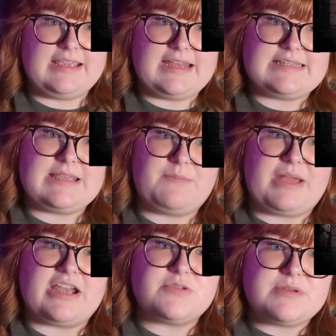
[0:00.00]
It is a
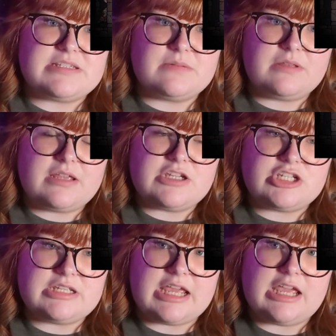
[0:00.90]
management
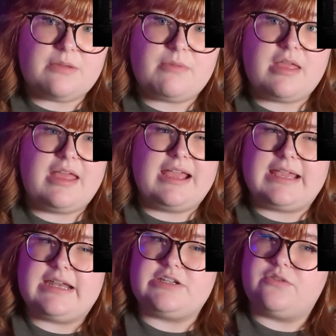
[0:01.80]
simulation game.
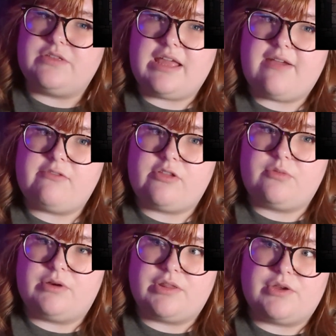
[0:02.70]
Again, I don't think I have another
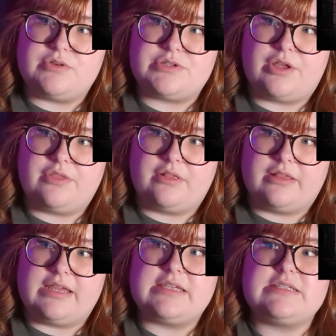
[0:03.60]
one of those on the
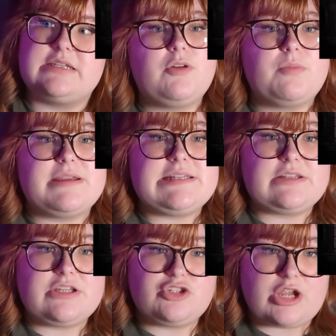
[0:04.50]
list, but you're
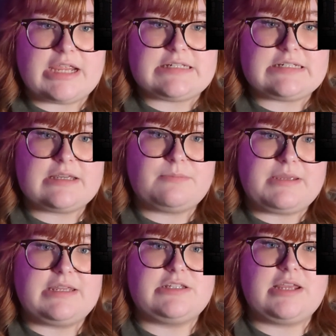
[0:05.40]
basically trying to
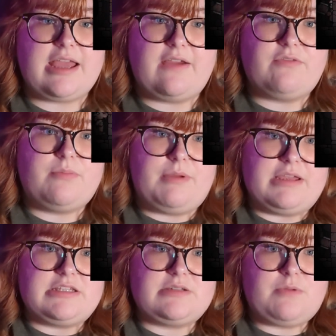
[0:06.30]
compete to have the
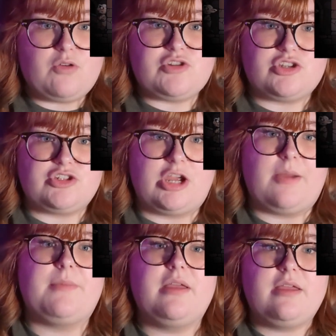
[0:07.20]
best potion shop.